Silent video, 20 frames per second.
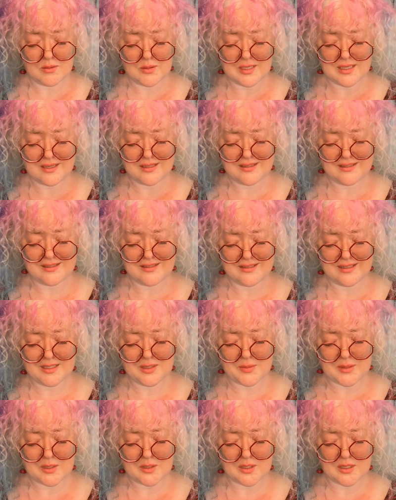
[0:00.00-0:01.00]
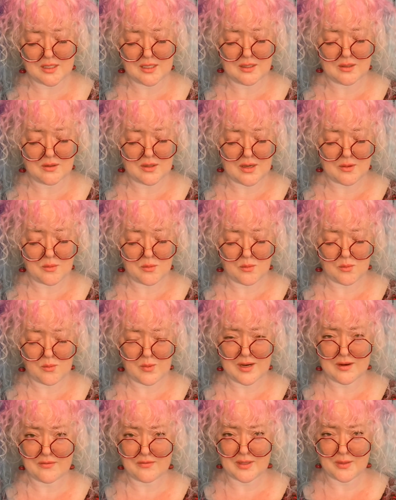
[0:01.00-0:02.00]
Because especially I
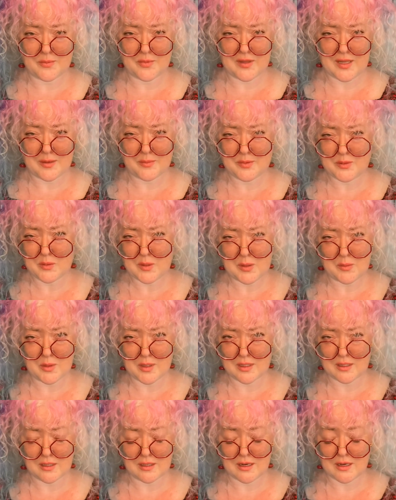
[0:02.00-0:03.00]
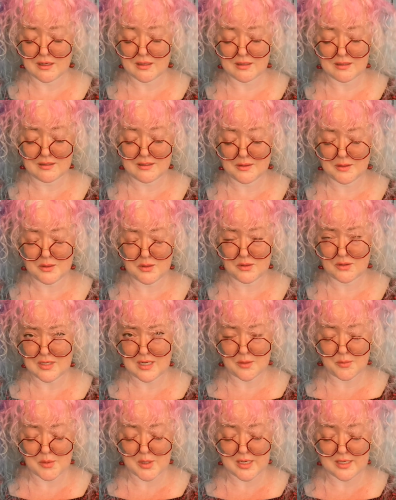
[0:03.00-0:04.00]
wear flip-flops when I work in the garden, so it's just not
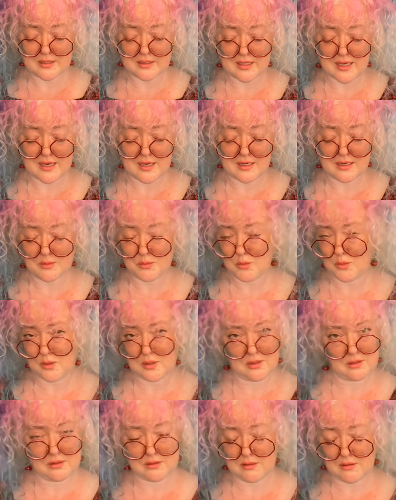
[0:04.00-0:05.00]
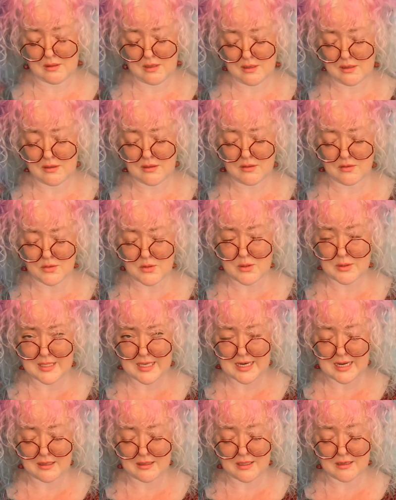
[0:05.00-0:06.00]
a pretty sight. I'm just throwing
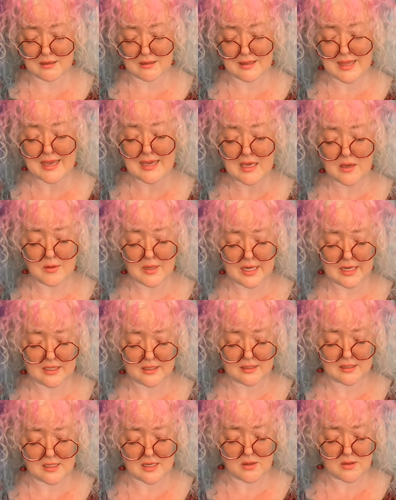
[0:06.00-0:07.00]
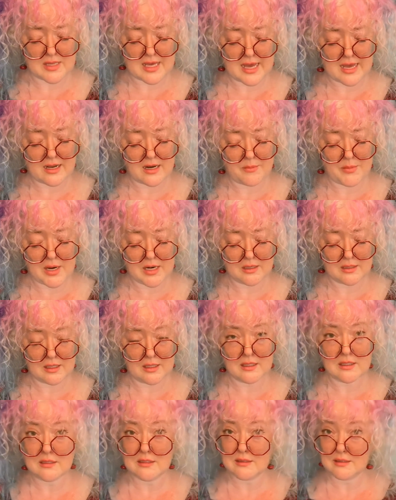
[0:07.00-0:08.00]
that out there. Like you needed to know that. Apparently
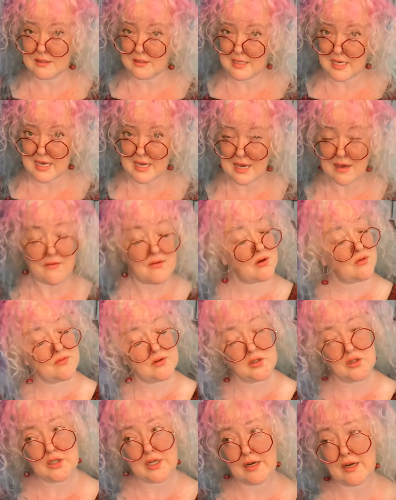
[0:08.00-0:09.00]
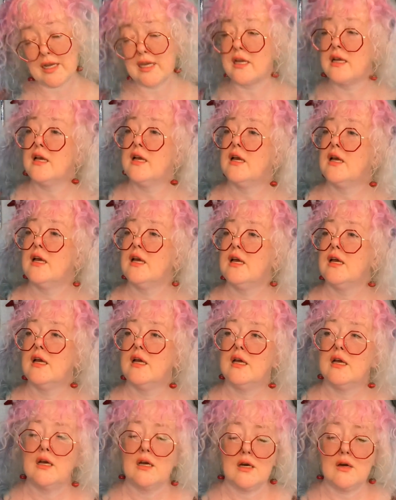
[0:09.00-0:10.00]
this is the day of oversharing.
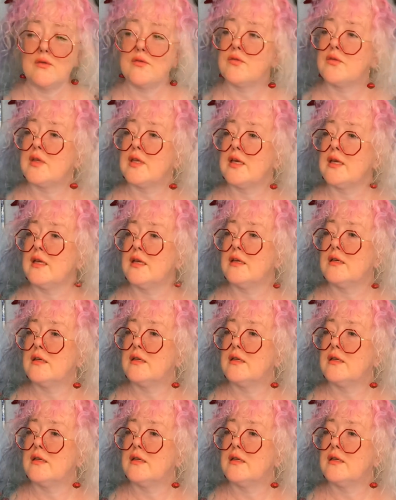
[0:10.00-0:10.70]
Hopefully.